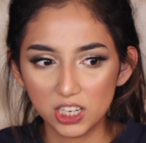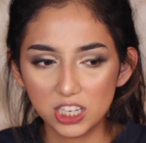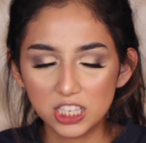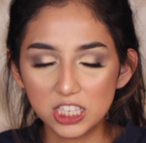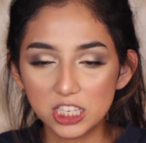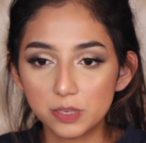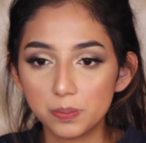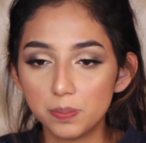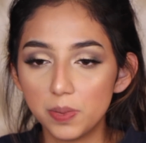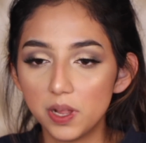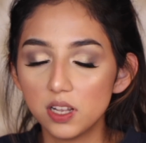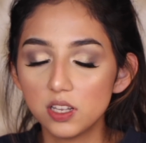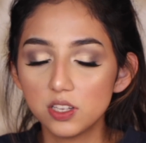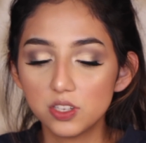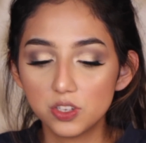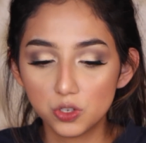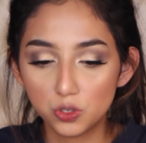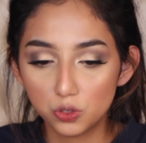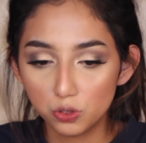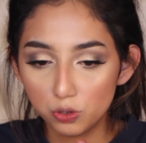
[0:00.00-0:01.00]
It
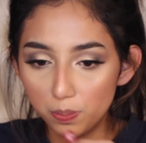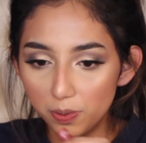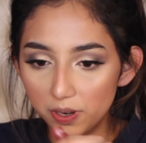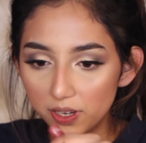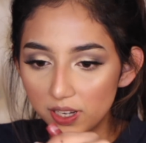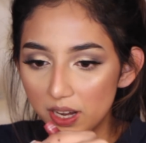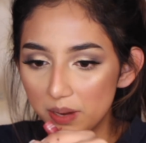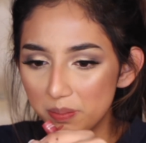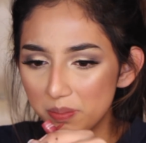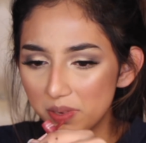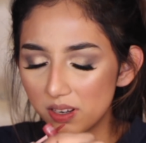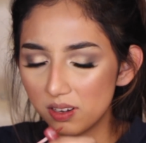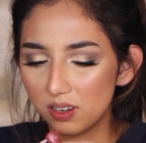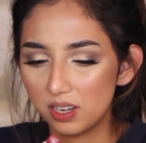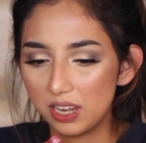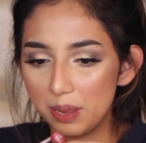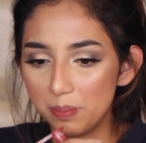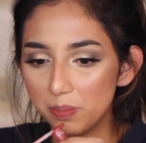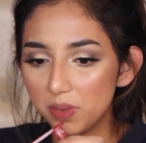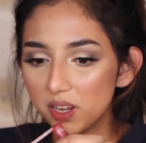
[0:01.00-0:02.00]
smells super
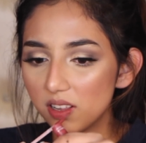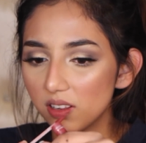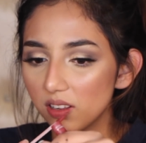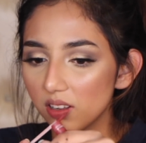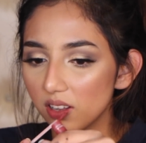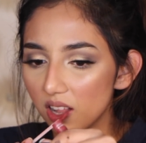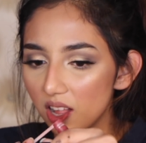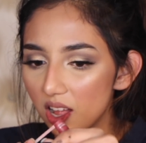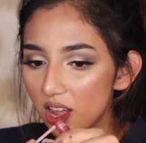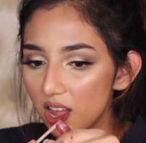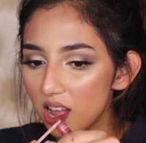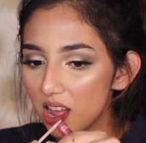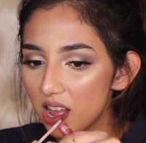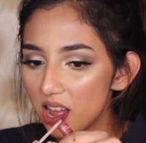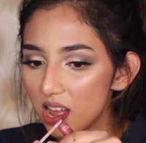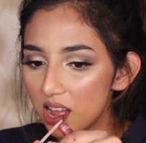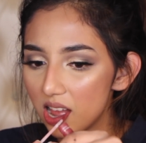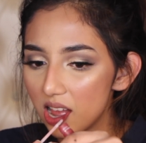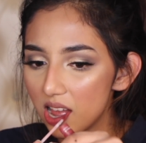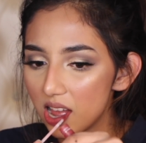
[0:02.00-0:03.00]
chemical.
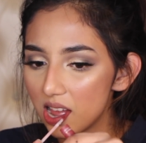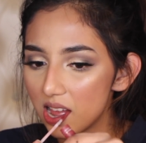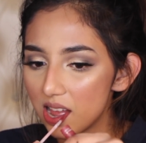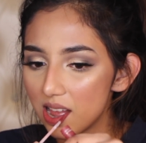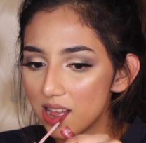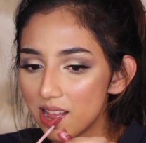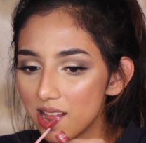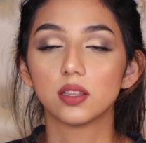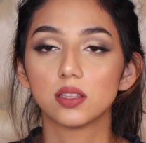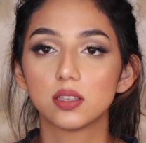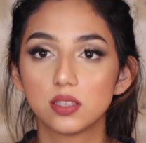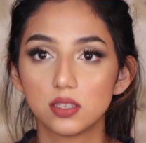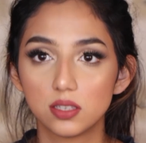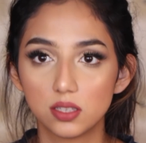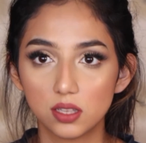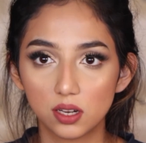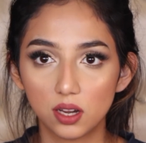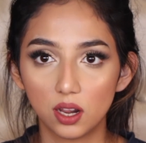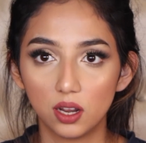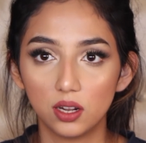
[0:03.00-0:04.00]
This
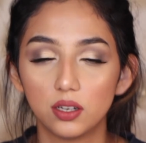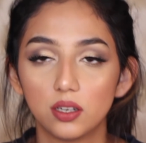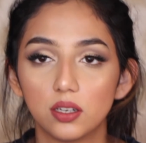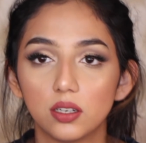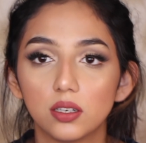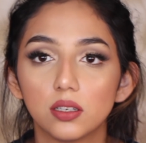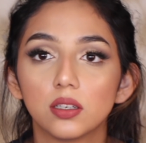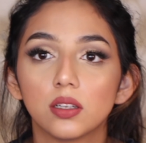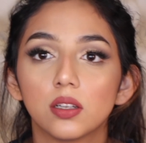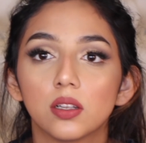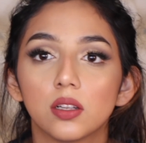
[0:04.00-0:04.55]
is the color.